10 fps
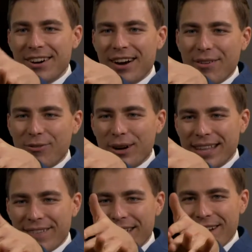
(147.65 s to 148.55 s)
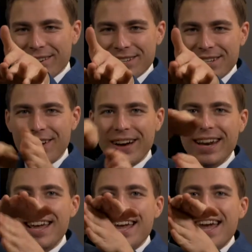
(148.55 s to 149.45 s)
I don't know how to point the fingers to do
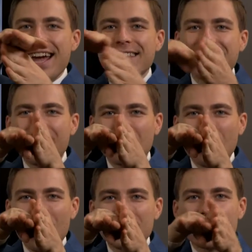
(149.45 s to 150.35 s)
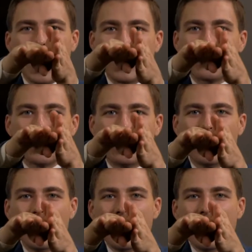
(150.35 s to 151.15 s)
it. It's like a cross section.